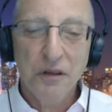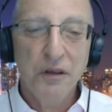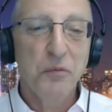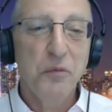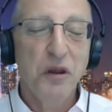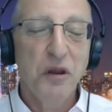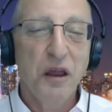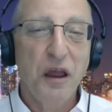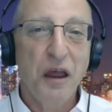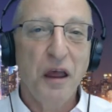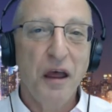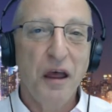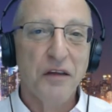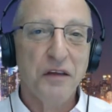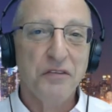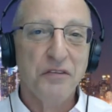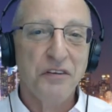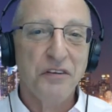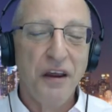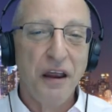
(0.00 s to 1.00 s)
Give me a
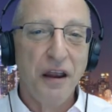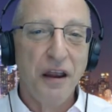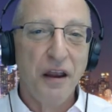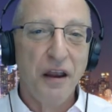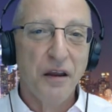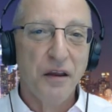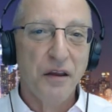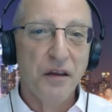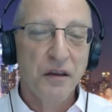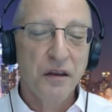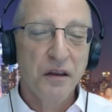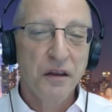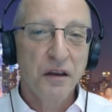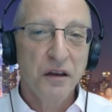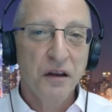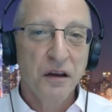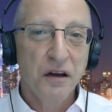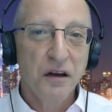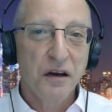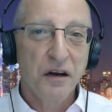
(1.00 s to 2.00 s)
hashtag
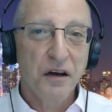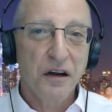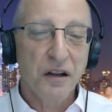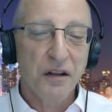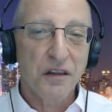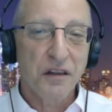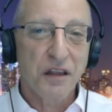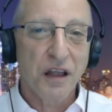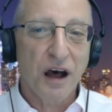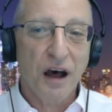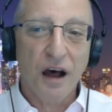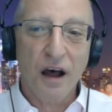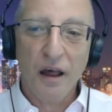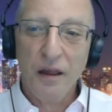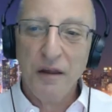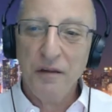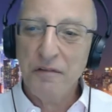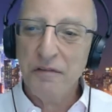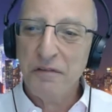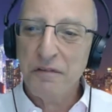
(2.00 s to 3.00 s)

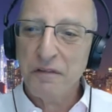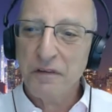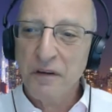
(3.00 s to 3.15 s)
live.